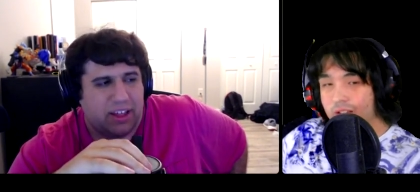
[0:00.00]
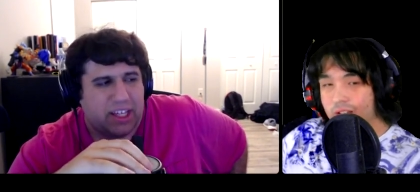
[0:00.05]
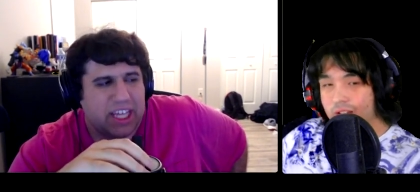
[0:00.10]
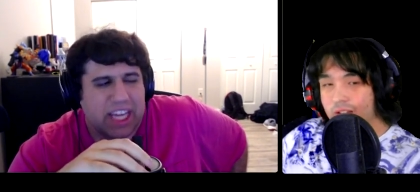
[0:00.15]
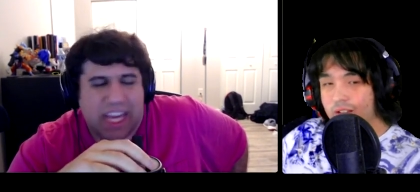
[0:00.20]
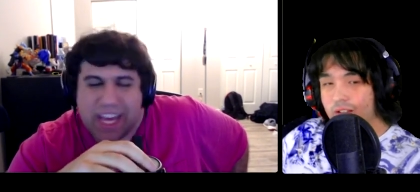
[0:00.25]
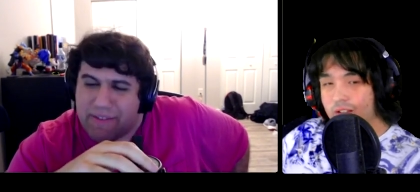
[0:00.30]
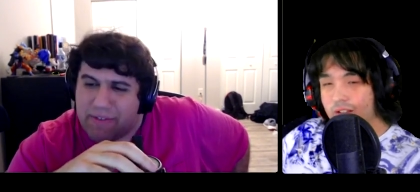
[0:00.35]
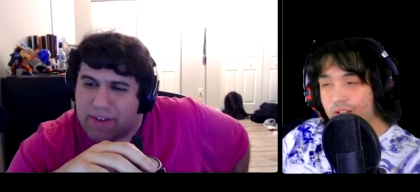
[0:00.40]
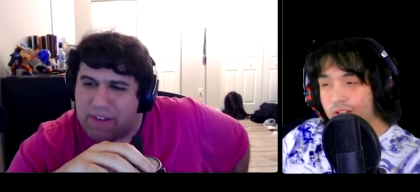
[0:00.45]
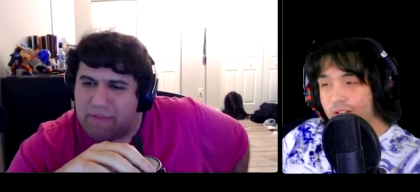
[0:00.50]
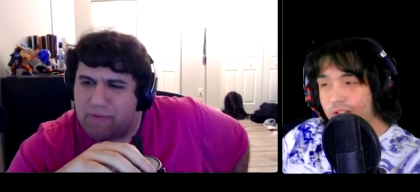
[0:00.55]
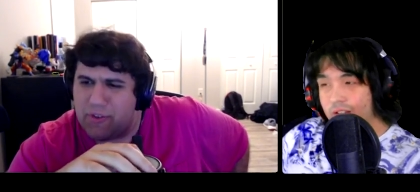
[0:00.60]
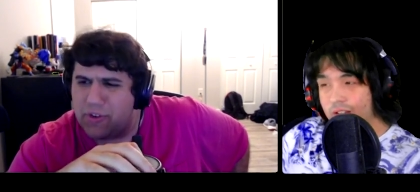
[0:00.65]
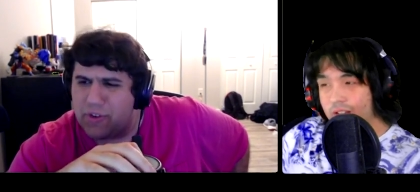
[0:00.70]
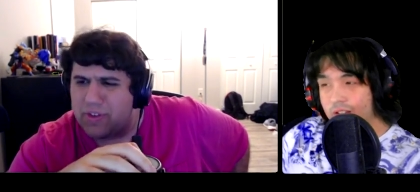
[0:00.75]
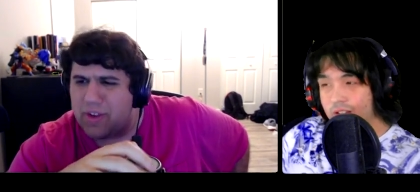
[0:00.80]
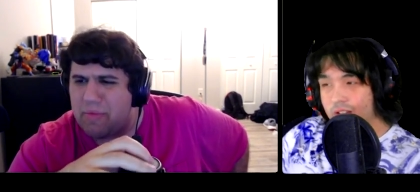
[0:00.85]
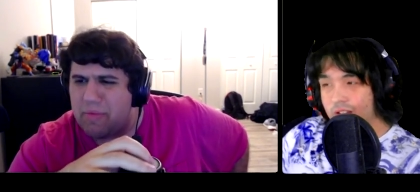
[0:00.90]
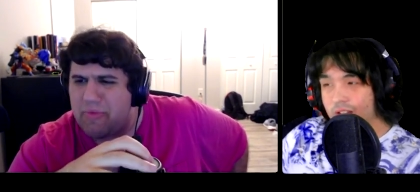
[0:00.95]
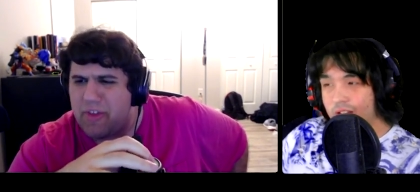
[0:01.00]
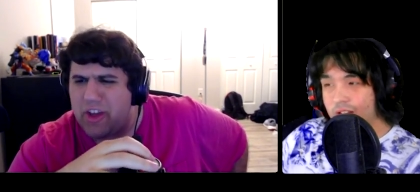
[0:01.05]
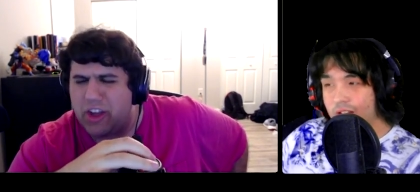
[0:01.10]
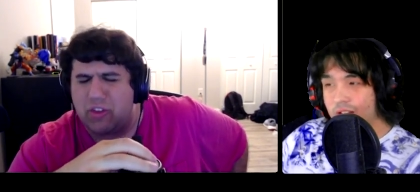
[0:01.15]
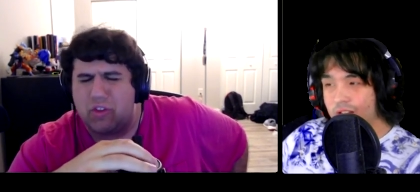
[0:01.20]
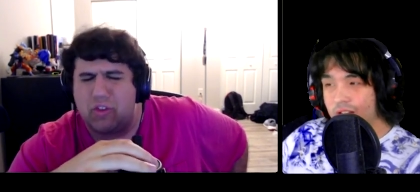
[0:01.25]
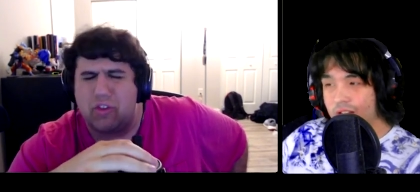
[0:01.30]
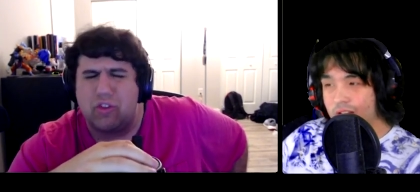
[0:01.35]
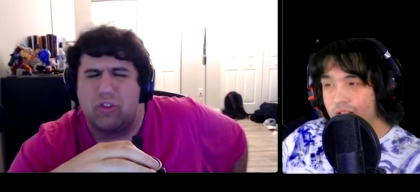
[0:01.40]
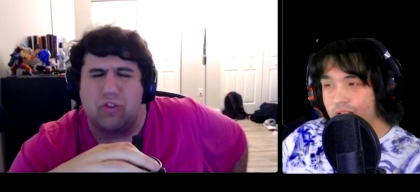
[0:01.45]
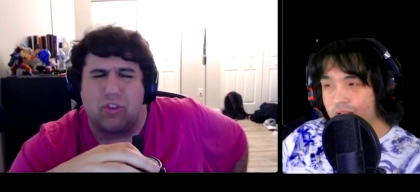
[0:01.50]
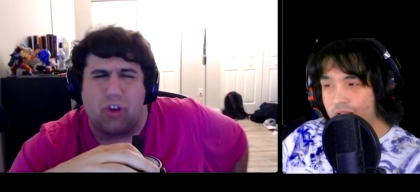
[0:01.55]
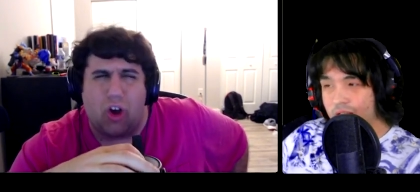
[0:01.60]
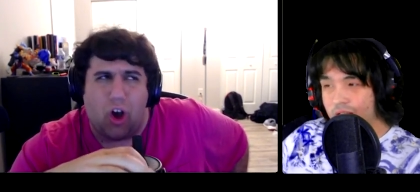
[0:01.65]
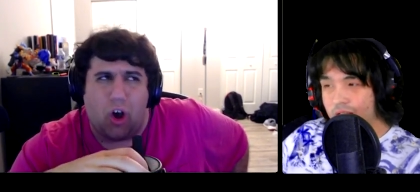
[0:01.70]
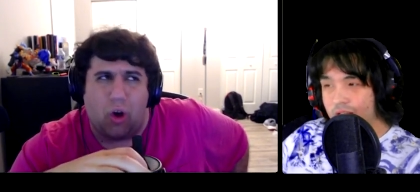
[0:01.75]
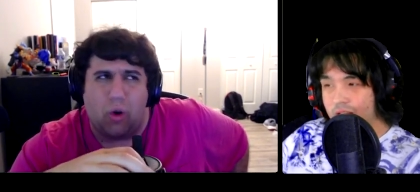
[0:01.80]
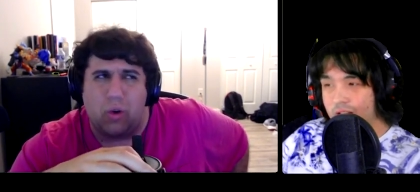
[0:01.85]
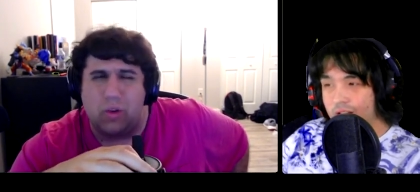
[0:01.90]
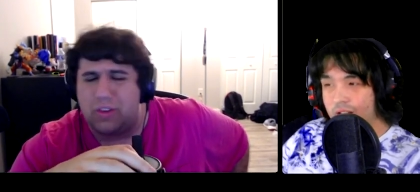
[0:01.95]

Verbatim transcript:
Speaker 1: Even for something so